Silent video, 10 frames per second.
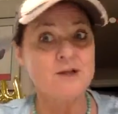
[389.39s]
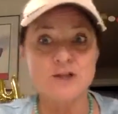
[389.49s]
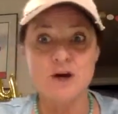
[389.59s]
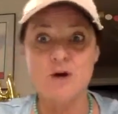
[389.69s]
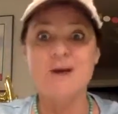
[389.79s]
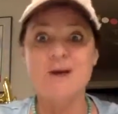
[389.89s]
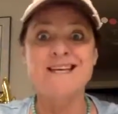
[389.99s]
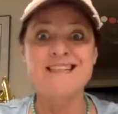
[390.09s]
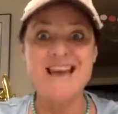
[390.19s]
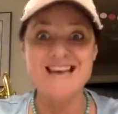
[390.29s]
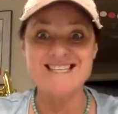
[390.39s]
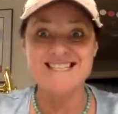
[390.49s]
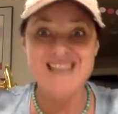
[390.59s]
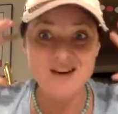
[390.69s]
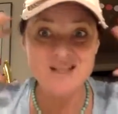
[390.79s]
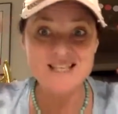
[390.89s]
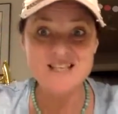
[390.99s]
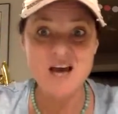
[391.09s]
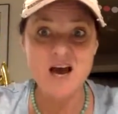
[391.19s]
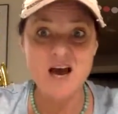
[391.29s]
So yes, now is
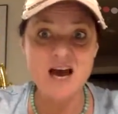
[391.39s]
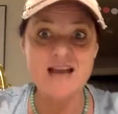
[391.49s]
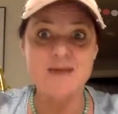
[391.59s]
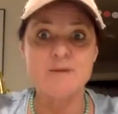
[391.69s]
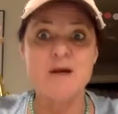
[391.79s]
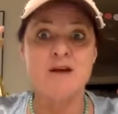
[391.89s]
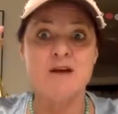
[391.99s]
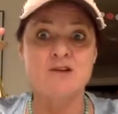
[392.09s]
the time